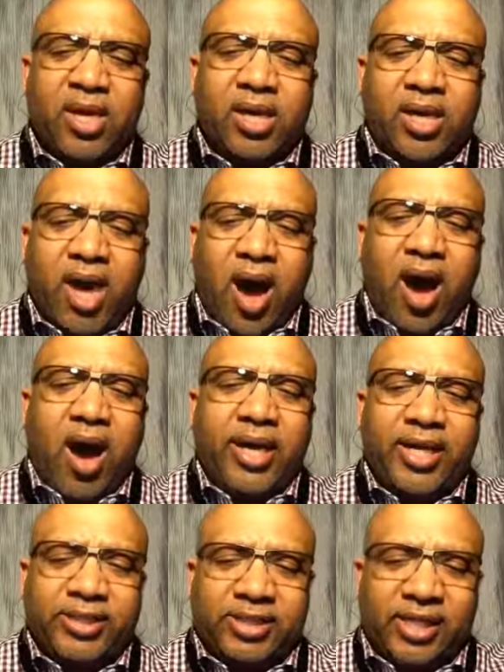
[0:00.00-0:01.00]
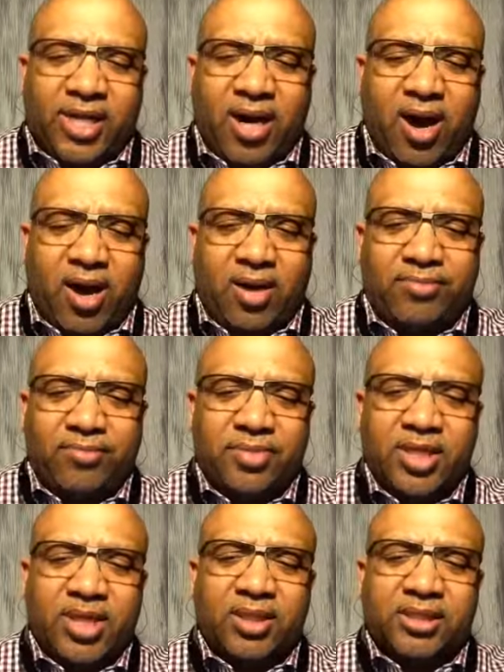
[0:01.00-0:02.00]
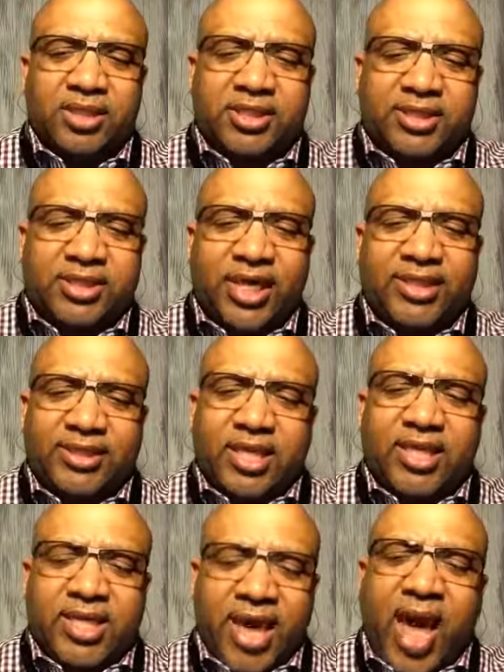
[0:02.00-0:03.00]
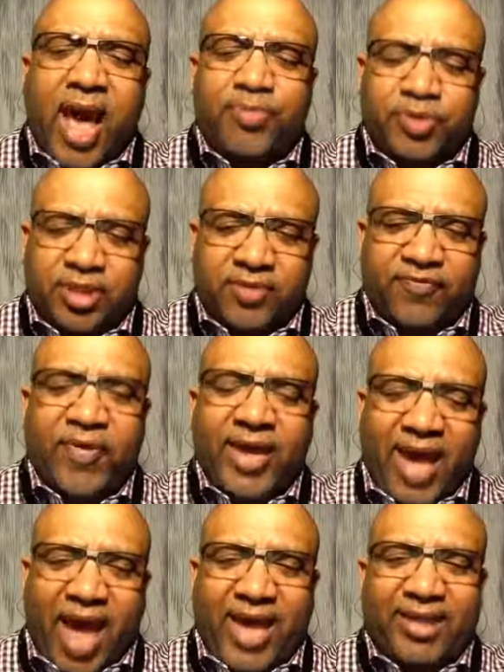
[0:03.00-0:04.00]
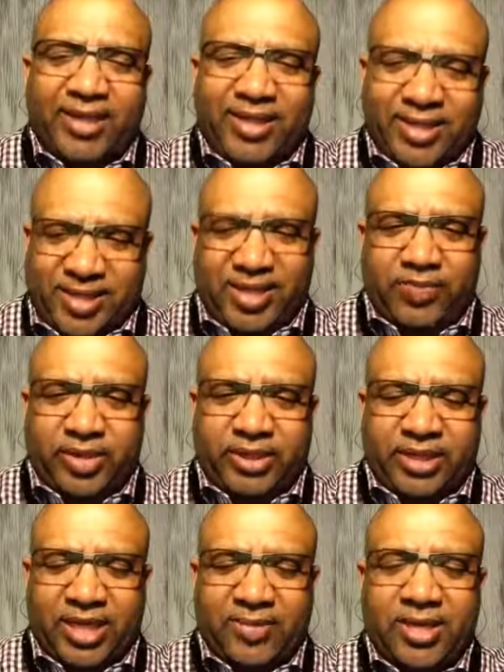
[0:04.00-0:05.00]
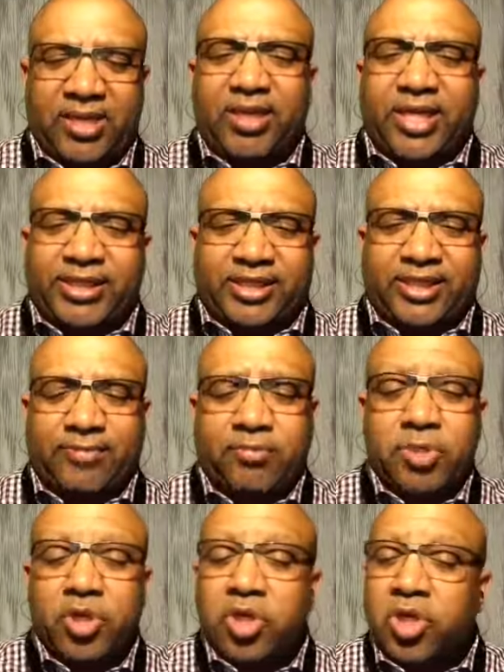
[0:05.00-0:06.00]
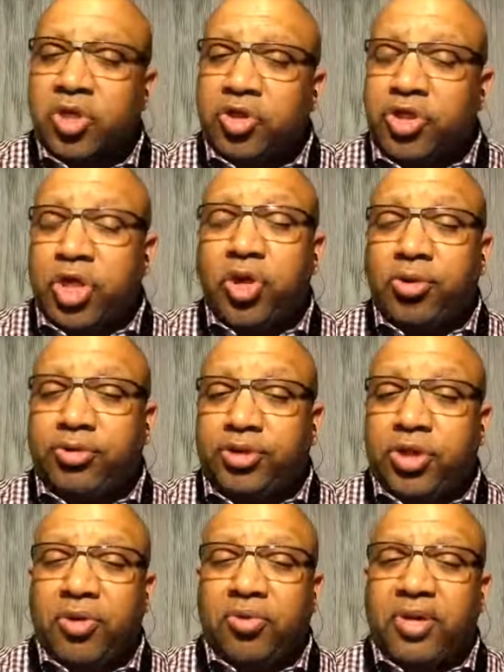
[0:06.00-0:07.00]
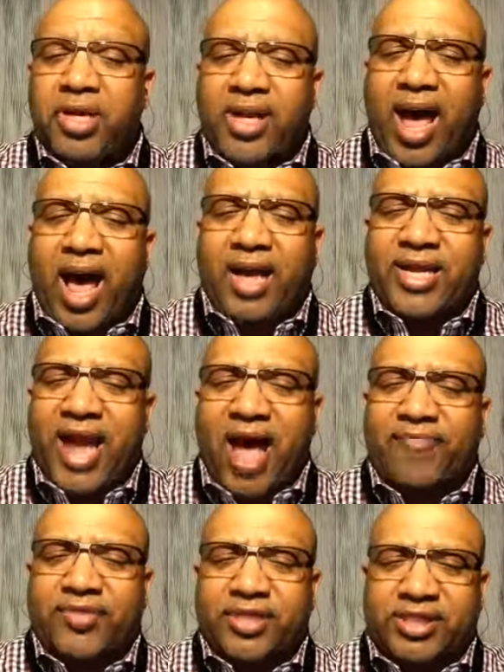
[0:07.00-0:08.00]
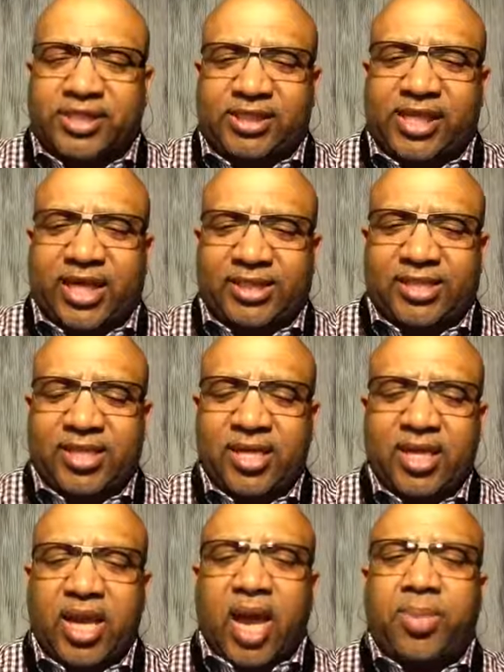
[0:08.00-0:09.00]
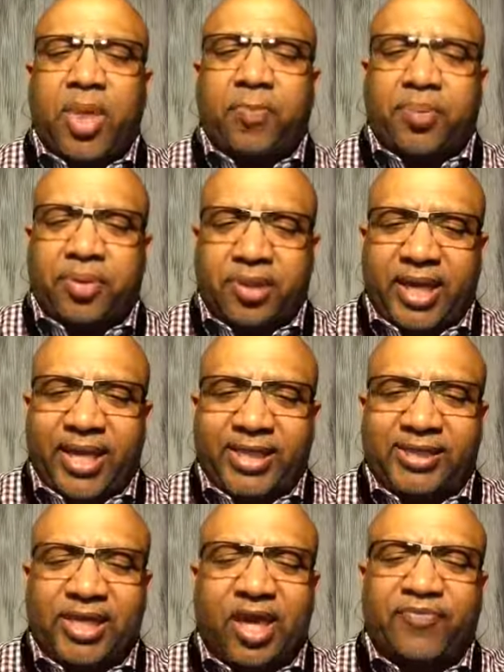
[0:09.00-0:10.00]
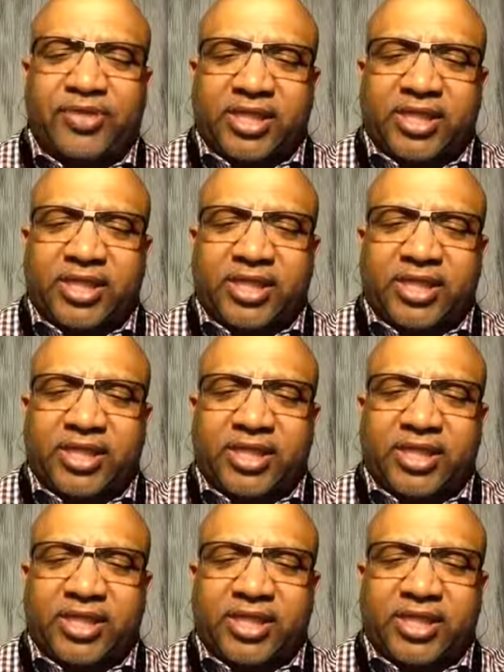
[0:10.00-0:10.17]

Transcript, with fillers: god has come to set the captive at liberty listen you do not have to sit in the place of